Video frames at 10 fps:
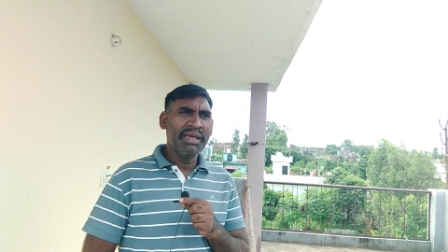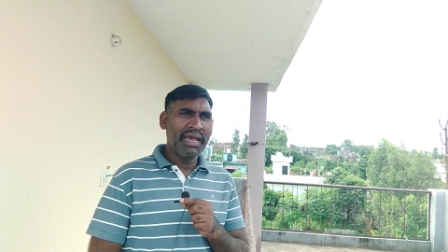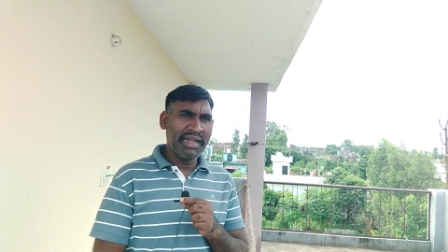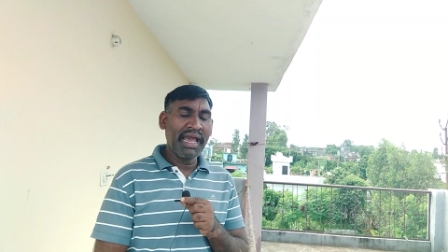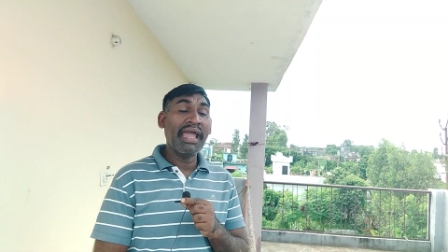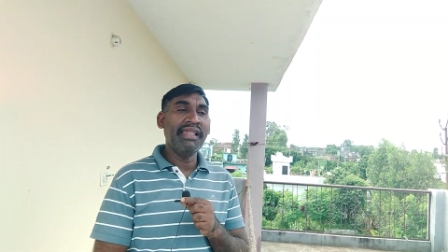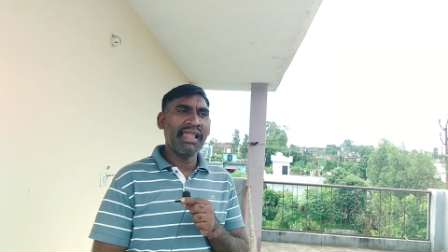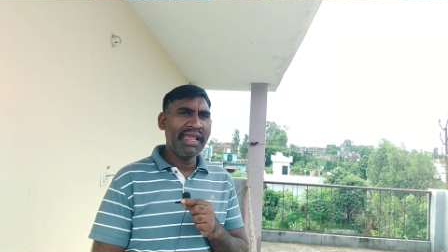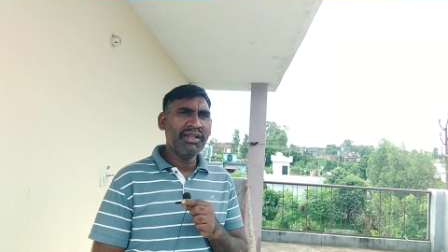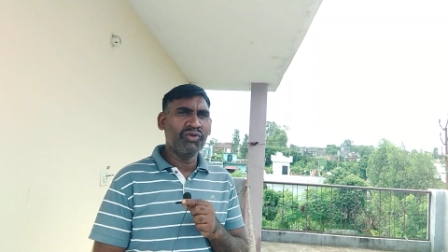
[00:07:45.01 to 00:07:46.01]
and I
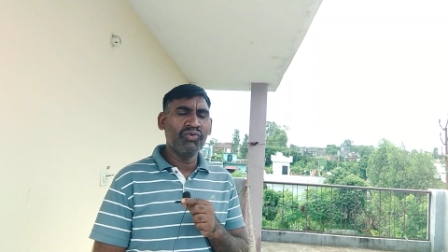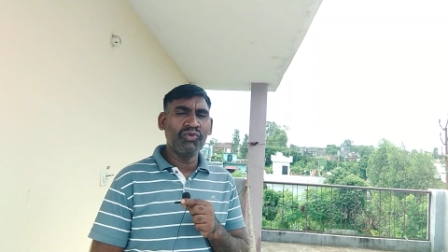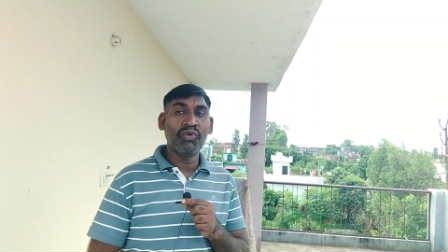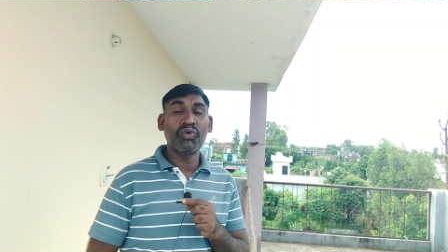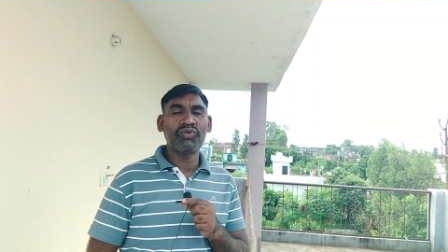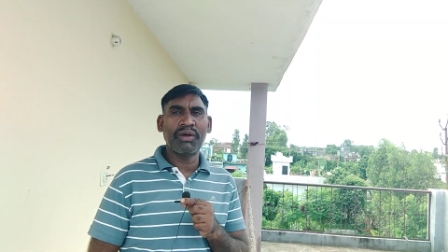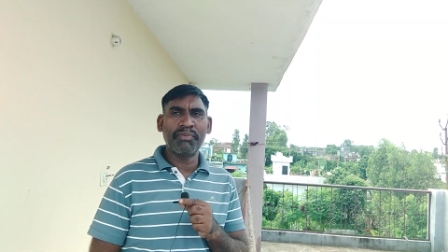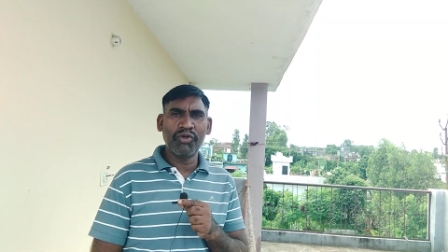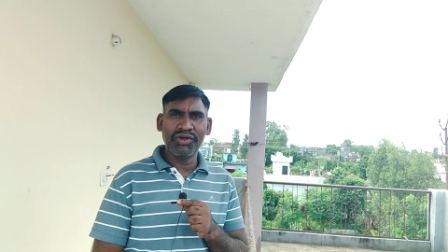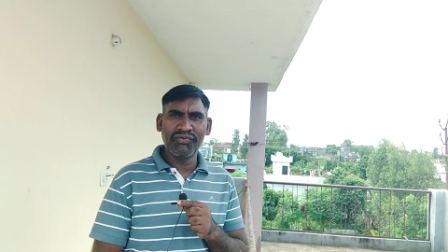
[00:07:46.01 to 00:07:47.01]
like to go to the
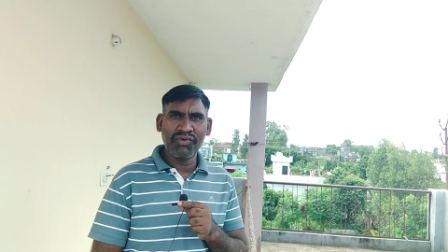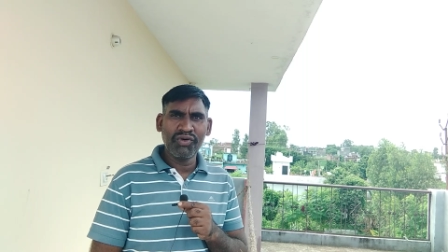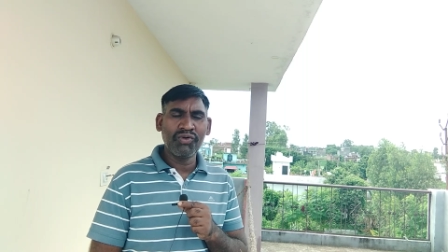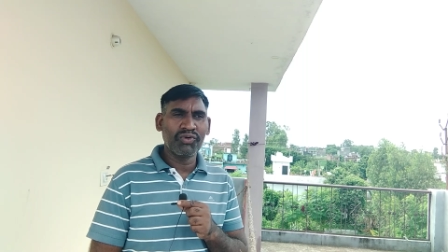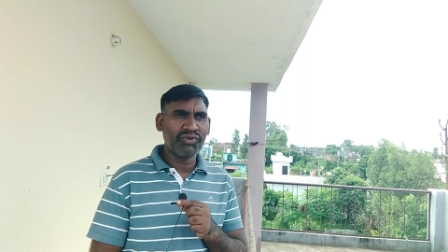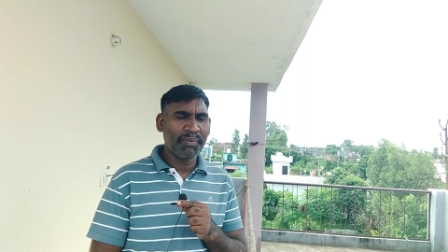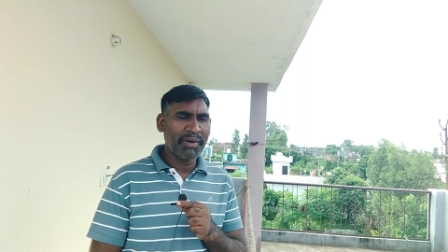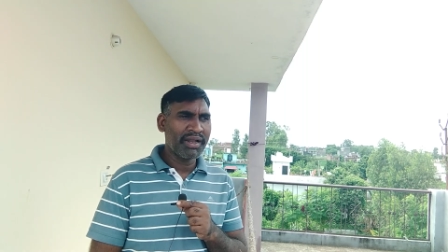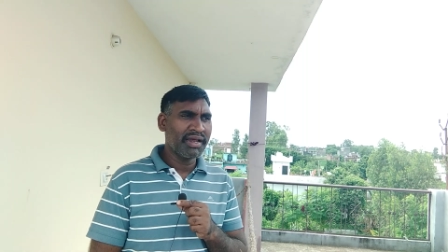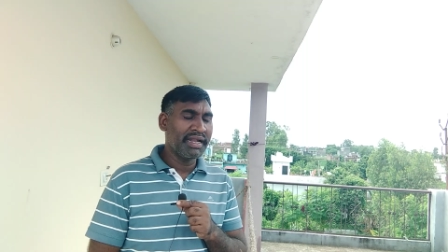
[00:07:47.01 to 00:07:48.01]
morning walk go to the
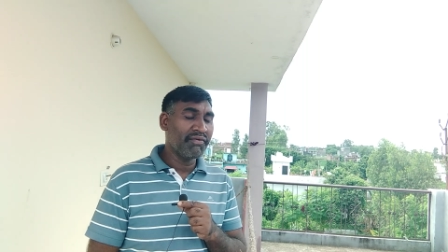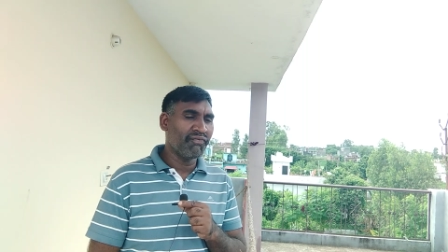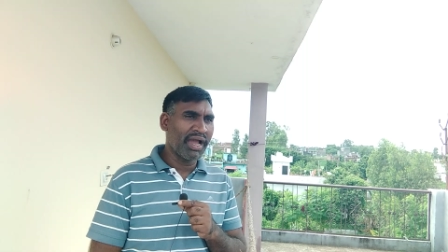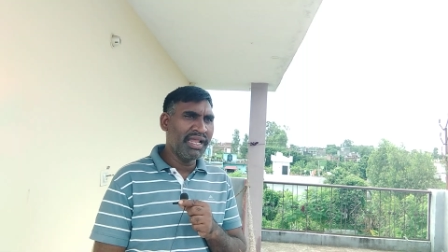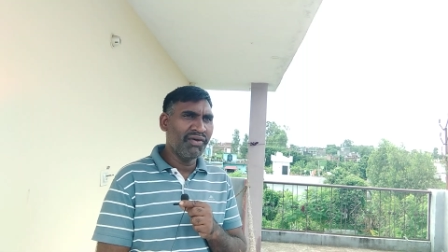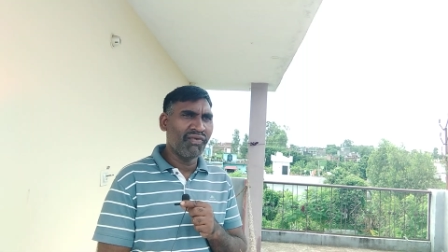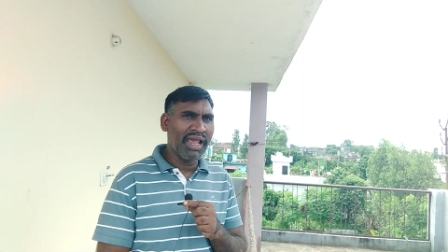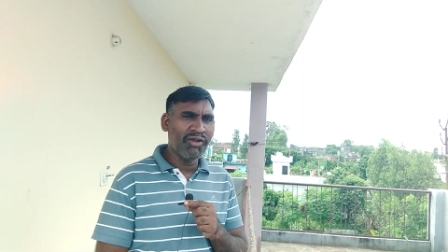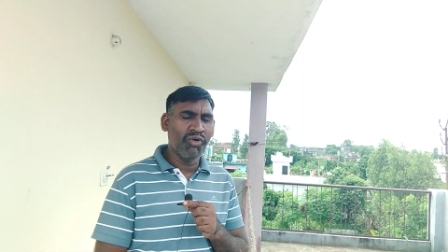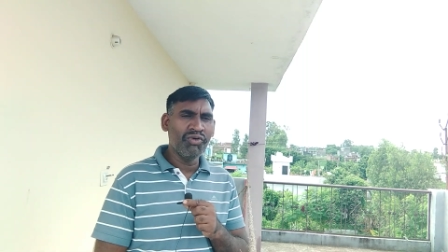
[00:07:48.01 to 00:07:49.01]
park and while
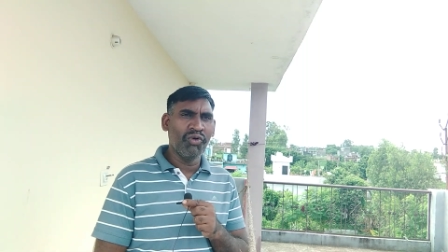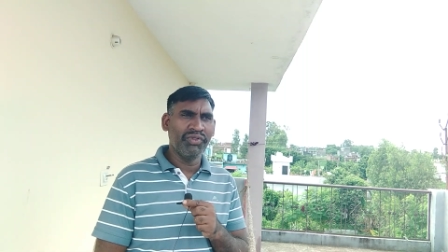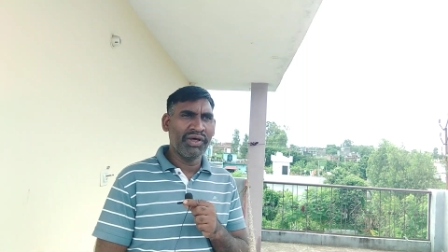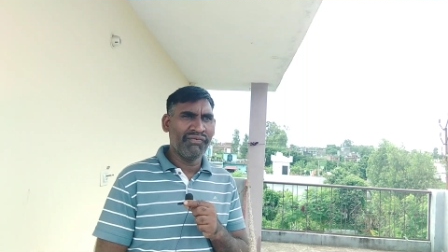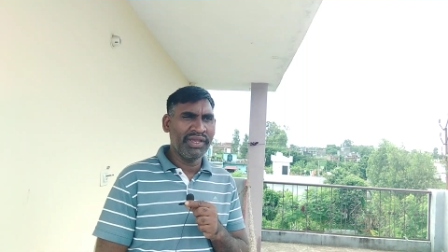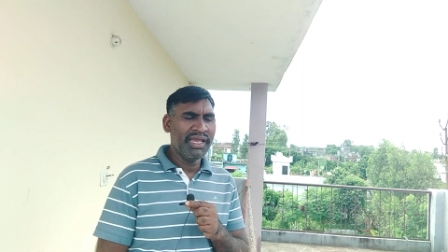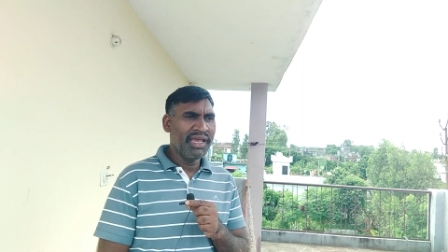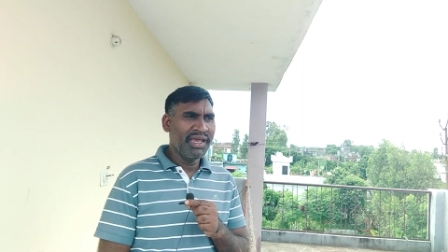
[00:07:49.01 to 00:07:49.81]
while going on the way